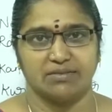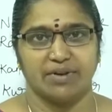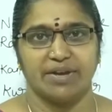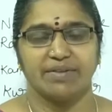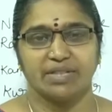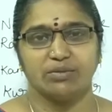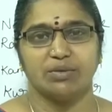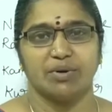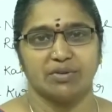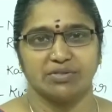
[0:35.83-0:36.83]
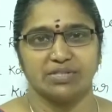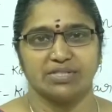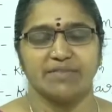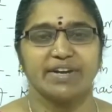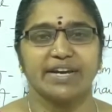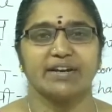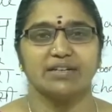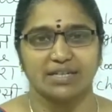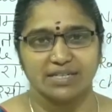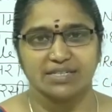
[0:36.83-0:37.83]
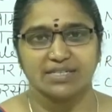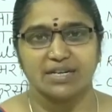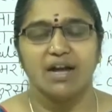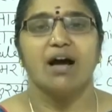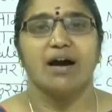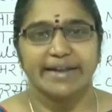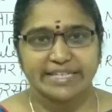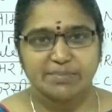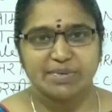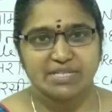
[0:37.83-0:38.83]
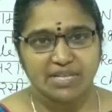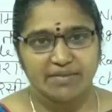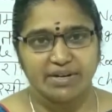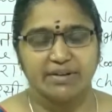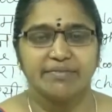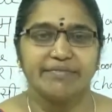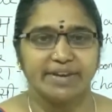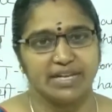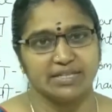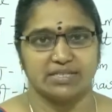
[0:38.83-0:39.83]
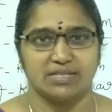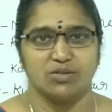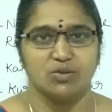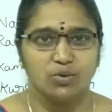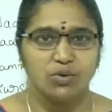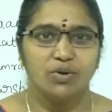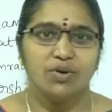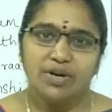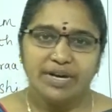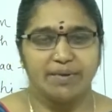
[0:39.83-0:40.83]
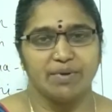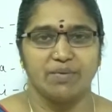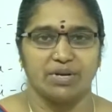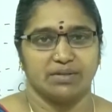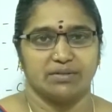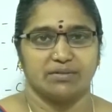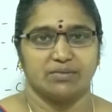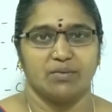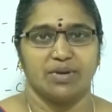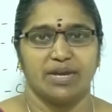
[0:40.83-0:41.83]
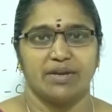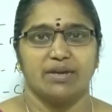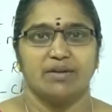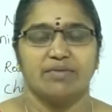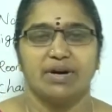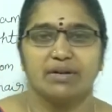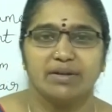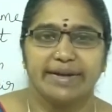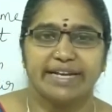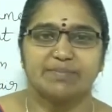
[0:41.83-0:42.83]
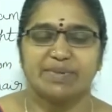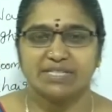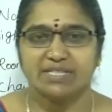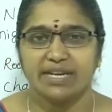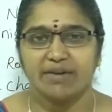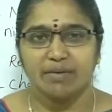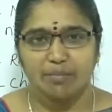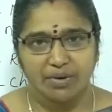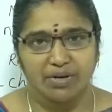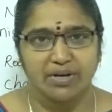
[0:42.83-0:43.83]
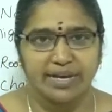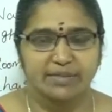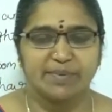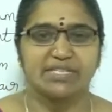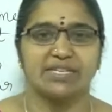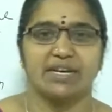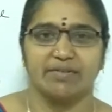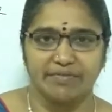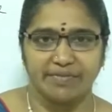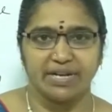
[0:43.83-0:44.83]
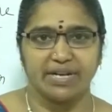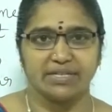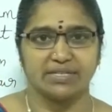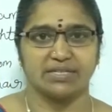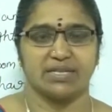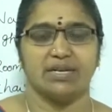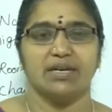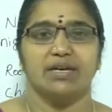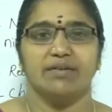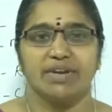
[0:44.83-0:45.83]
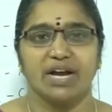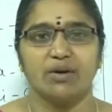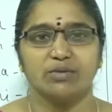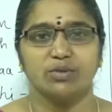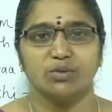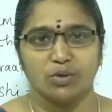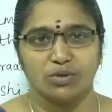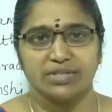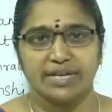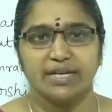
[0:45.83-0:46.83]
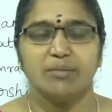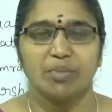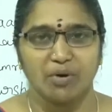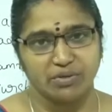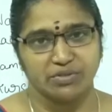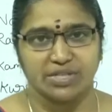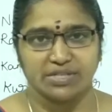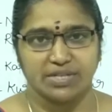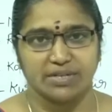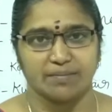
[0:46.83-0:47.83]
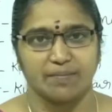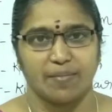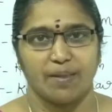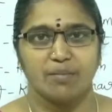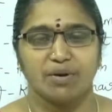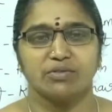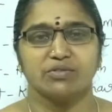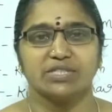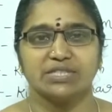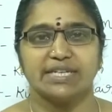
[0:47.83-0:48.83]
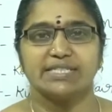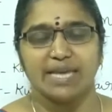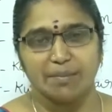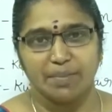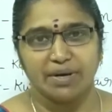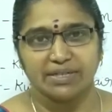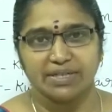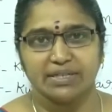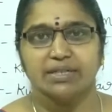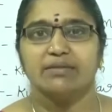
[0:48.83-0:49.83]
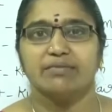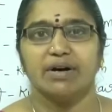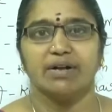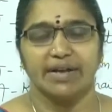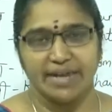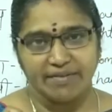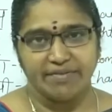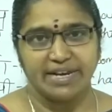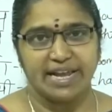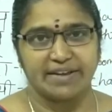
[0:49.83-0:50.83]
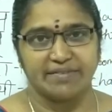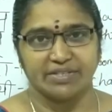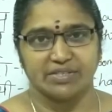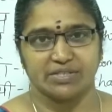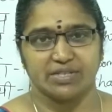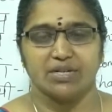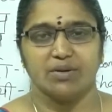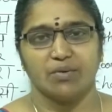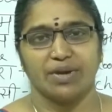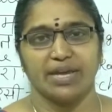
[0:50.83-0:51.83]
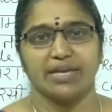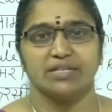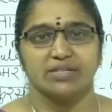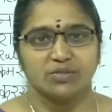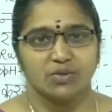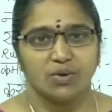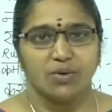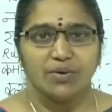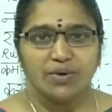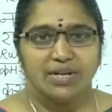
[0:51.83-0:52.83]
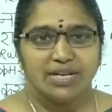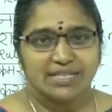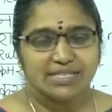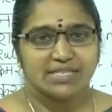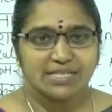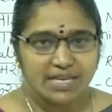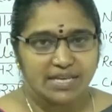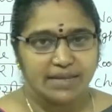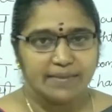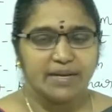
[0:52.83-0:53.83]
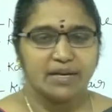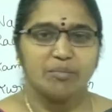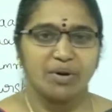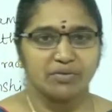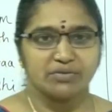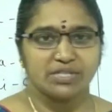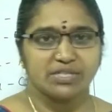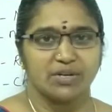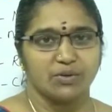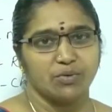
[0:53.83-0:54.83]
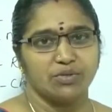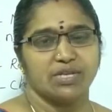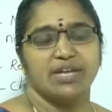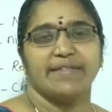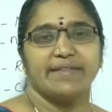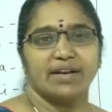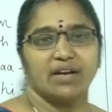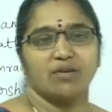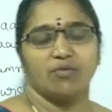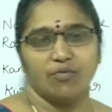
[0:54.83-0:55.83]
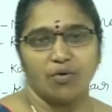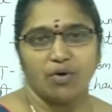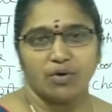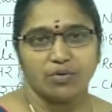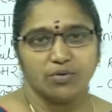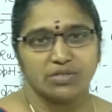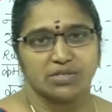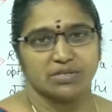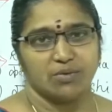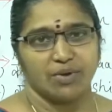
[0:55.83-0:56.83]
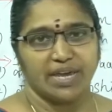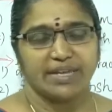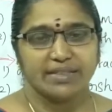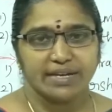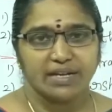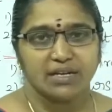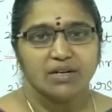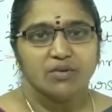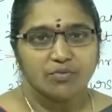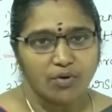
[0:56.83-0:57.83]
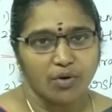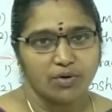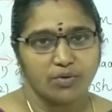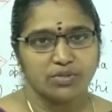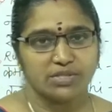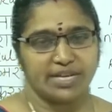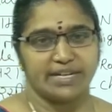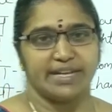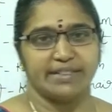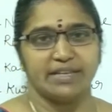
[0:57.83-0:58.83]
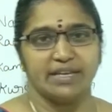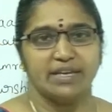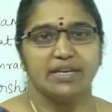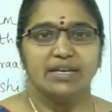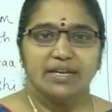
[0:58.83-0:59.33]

Okay, without the pronunciation, we cannot understand or express our feelings to everyone. Okay, for expressing our feelings, we have to know the pronunciation. Pronunciation is important for every language. Okay, so let us see the pronunciation rules. There are 4 rules. Okay, there are 4 rules in Hindi.